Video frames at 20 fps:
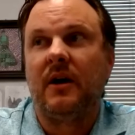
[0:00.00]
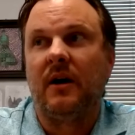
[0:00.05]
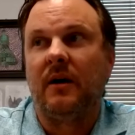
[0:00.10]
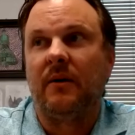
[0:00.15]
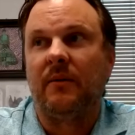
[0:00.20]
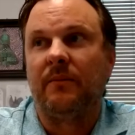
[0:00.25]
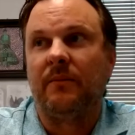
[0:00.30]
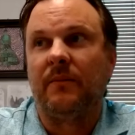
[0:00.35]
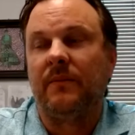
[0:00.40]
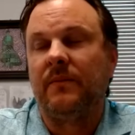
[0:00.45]

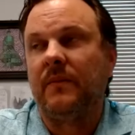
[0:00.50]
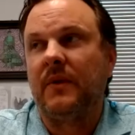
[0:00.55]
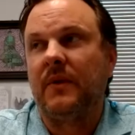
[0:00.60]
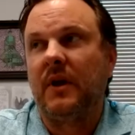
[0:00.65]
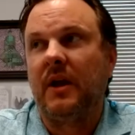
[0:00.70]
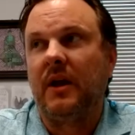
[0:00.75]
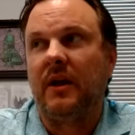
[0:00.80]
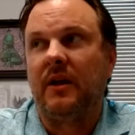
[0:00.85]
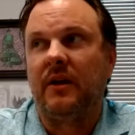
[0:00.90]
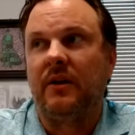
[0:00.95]

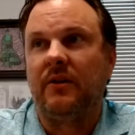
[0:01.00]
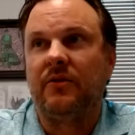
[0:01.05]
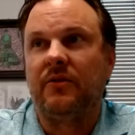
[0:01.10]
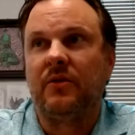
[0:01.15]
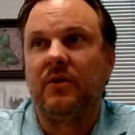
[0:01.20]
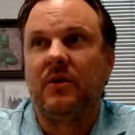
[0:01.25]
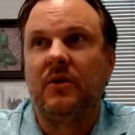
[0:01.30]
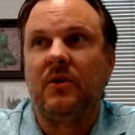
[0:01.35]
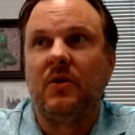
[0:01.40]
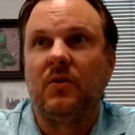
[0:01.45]

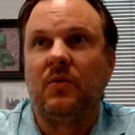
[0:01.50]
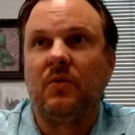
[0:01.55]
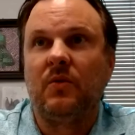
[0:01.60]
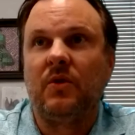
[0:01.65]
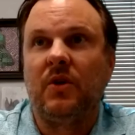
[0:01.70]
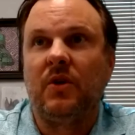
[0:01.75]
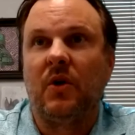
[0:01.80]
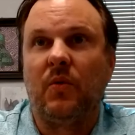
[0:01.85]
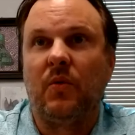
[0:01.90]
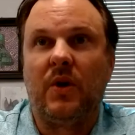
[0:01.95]
And
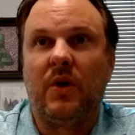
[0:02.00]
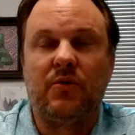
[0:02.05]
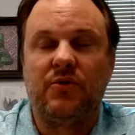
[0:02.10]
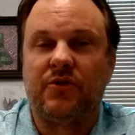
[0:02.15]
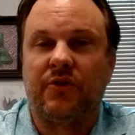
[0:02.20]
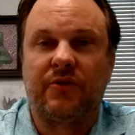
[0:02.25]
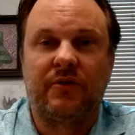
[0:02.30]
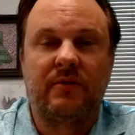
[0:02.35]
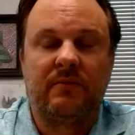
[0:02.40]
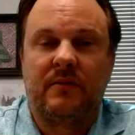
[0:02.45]
we
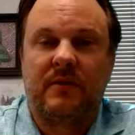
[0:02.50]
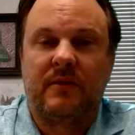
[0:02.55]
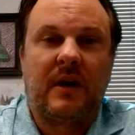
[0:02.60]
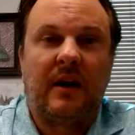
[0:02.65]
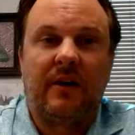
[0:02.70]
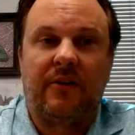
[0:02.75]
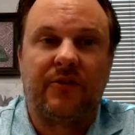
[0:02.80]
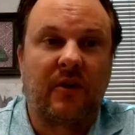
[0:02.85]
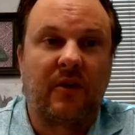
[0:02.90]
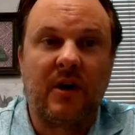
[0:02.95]
would just
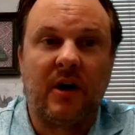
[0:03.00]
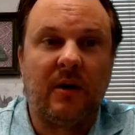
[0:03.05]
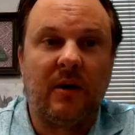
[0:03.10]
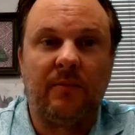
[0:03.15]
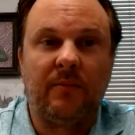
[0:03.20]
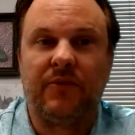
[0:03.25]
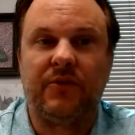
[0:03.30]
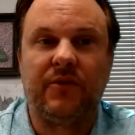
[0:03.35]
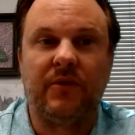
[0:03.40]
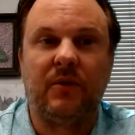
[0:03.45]
kind of
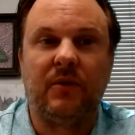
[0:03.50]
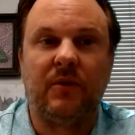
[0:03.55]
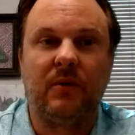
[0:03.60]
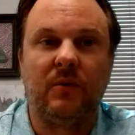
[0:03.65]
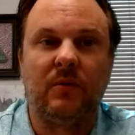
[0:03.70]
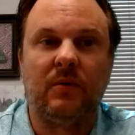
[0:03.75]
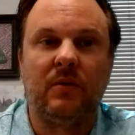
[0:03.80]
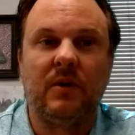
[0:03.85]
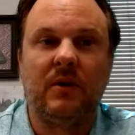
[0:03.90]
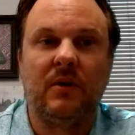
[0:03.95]
succumb
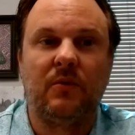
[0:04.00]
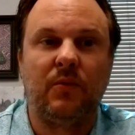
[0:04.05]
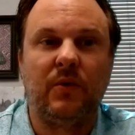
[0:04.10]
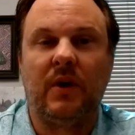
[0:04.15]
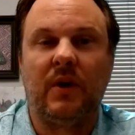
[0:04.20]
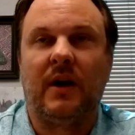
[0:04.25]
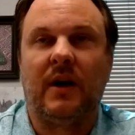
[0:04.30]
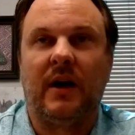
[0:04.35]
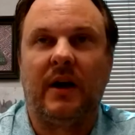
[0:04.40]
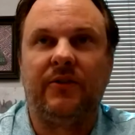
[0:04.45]
to
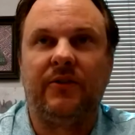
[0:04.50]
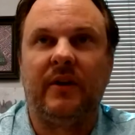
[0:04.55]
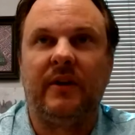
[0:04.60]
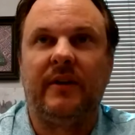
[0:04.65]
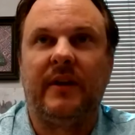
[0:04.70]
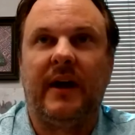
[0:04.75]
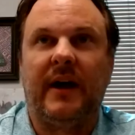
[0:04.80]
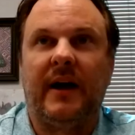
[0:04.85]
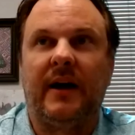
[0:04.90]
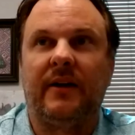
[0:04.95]

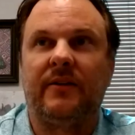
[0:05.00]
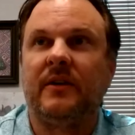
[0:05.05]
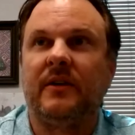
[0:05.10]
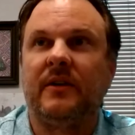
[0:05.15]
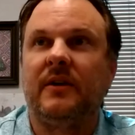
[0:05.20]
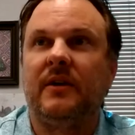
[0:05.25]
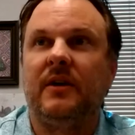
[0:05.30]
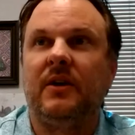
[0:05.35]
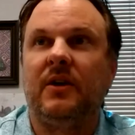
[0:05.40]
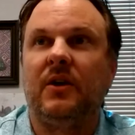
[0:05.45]
realizing that,